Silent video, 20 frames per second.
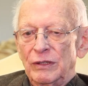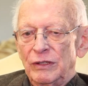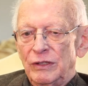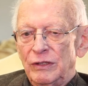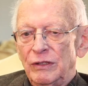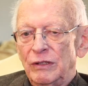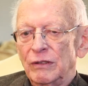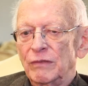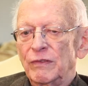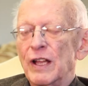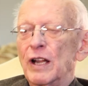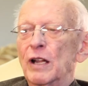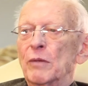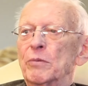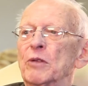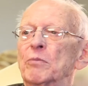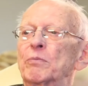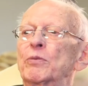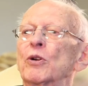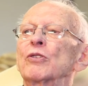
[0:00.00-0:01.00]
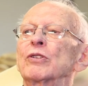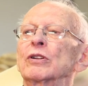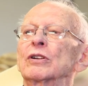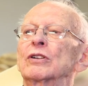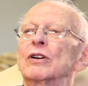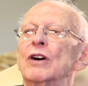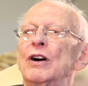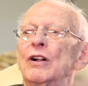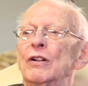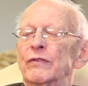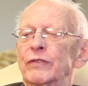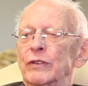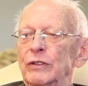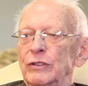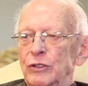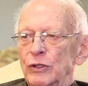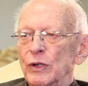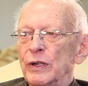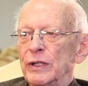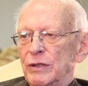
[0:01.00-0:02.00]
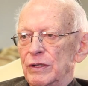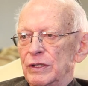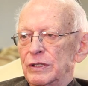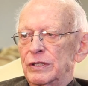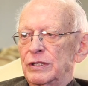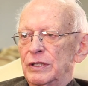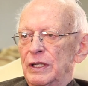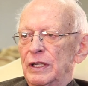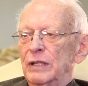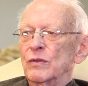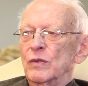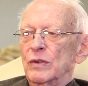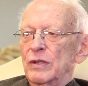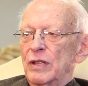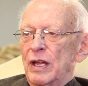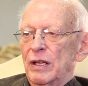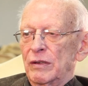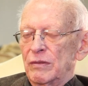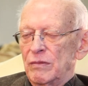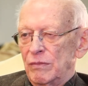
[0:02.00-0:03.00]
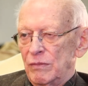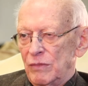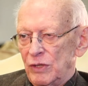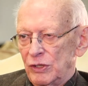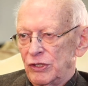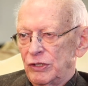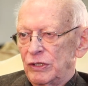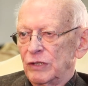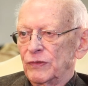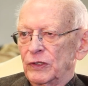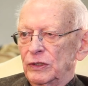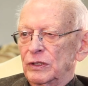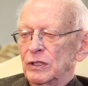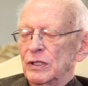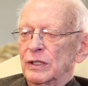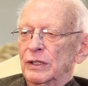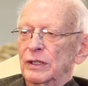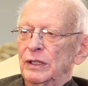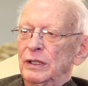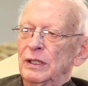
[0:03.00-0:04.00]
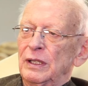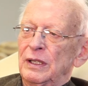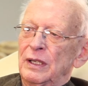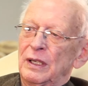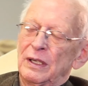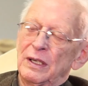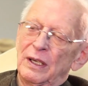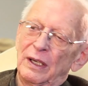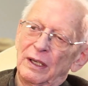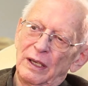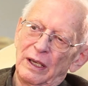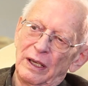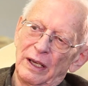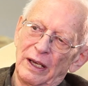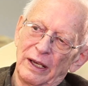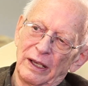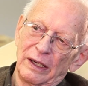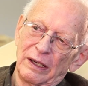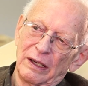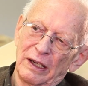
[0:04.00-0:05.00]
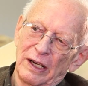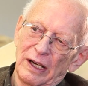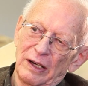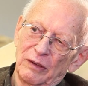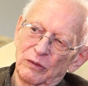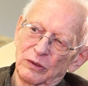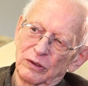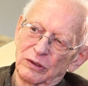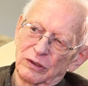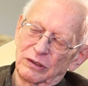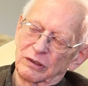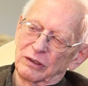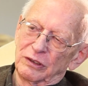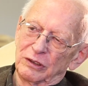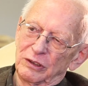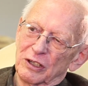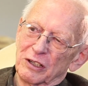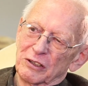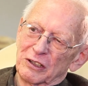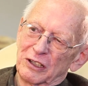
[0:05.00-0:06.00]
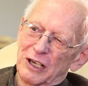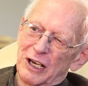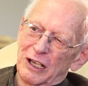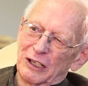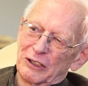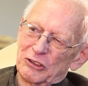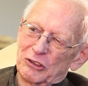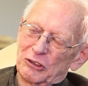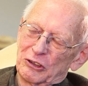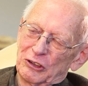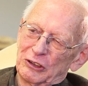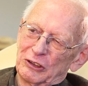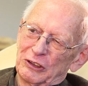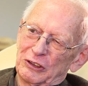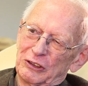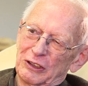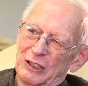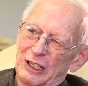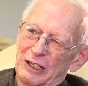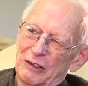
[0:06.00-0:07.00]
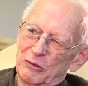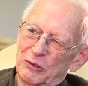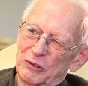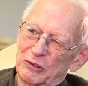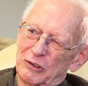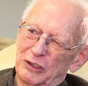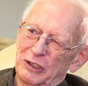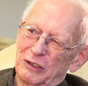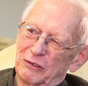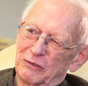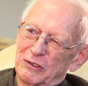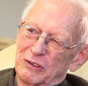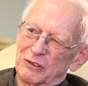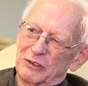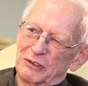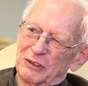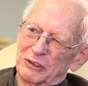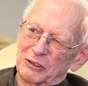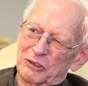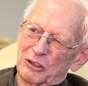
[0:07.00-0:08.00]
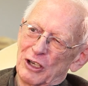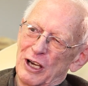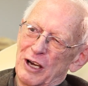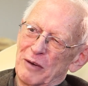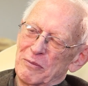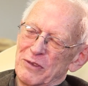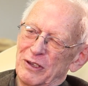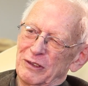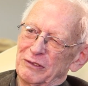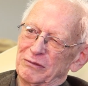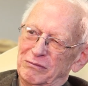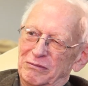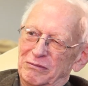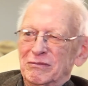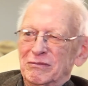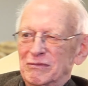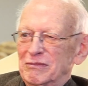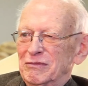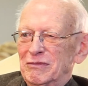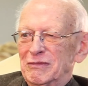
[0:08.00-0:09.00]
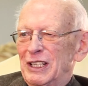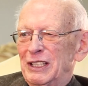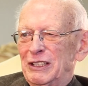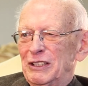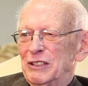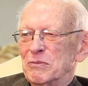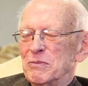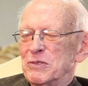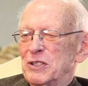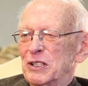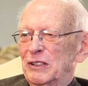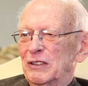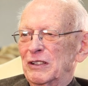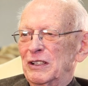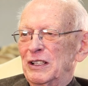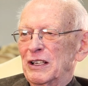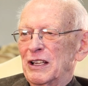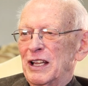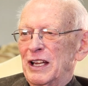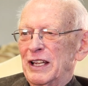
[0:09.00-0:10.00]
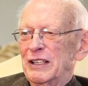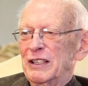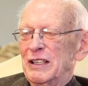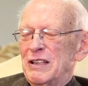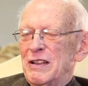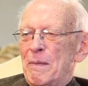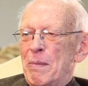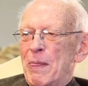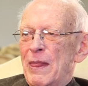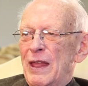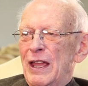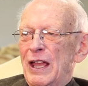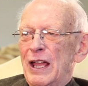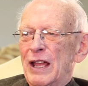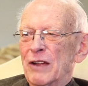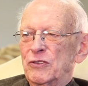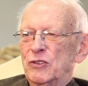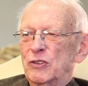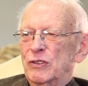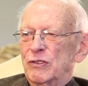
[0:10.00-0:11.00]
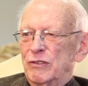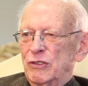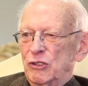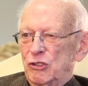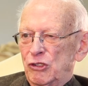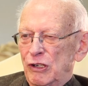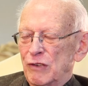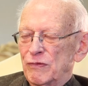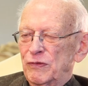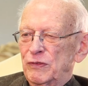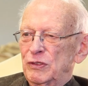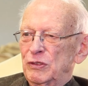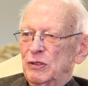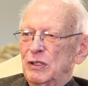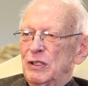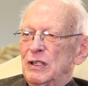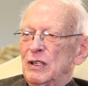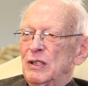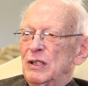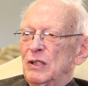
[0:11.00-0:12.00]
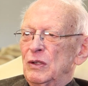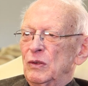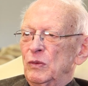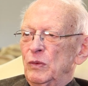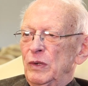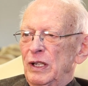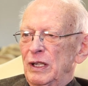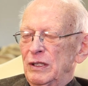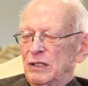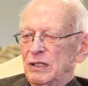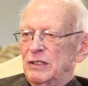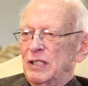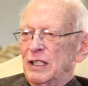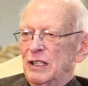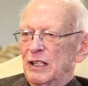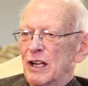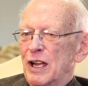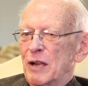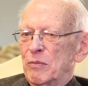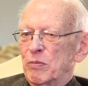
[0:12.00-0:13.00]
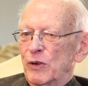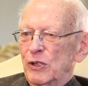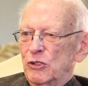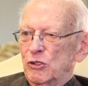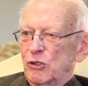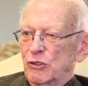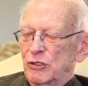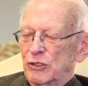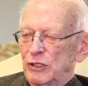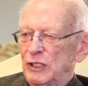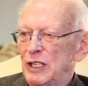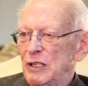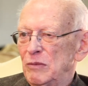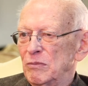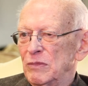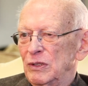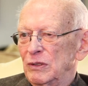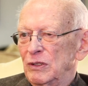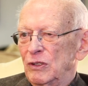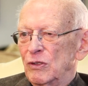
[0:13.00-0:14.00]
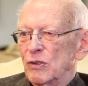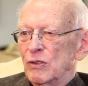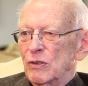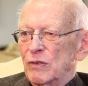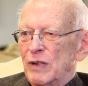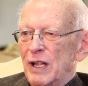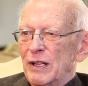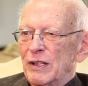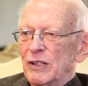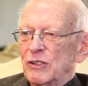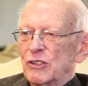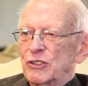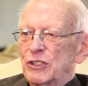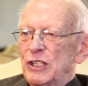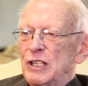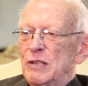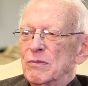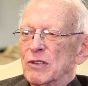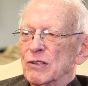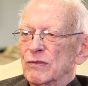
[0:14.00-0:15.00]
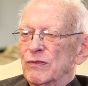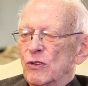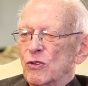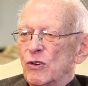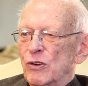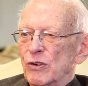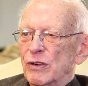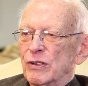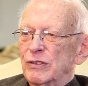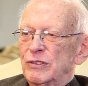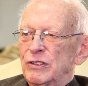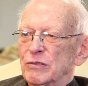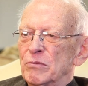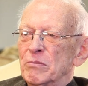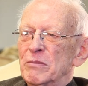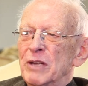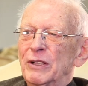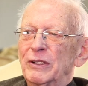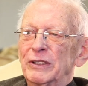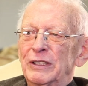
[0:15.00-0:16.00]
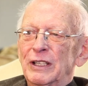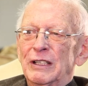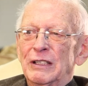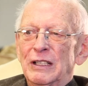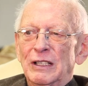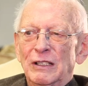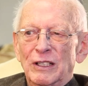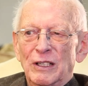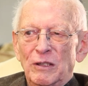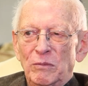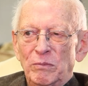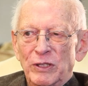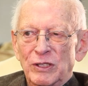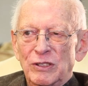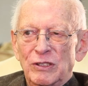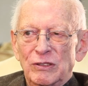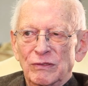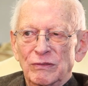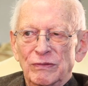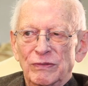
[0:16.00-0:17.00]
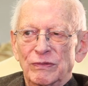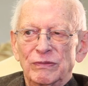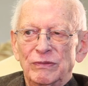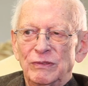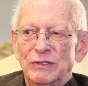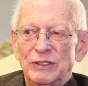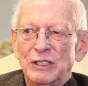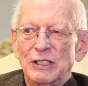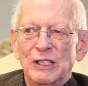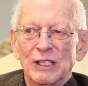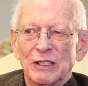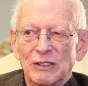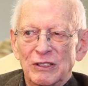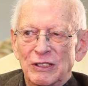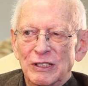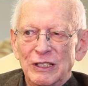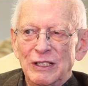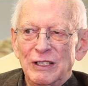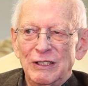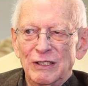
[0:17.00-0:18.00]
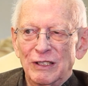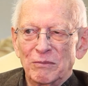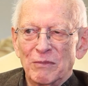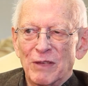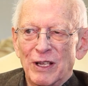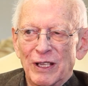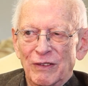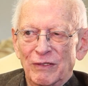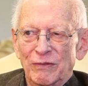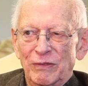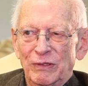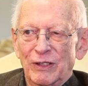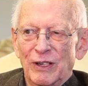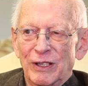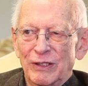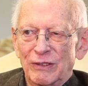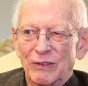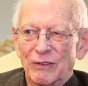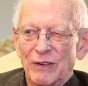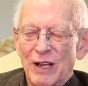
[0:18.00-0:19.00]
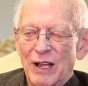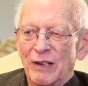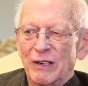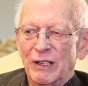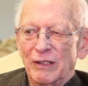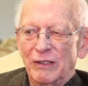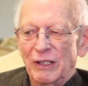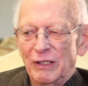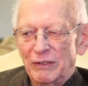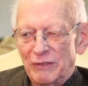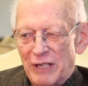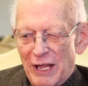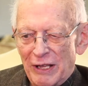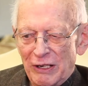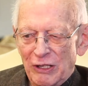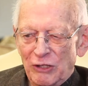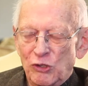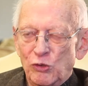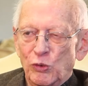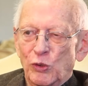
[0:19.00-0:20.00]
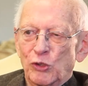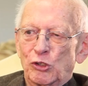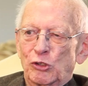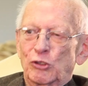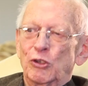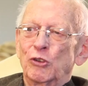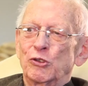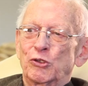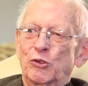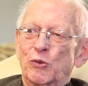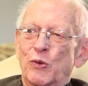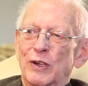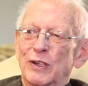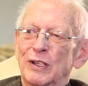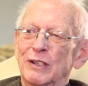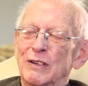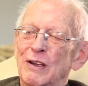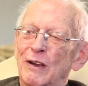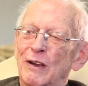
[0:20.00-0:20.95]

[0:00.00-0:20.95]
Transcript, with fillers: developed a protocol for doing this thing without much difficulty. And I was the young college kid. I was given a job that they didn't particularly like. After the shift, we had to take high pressure steam and go around and steam the floor to melt any little bits of TNT that might have gotten around and down into a sluiceway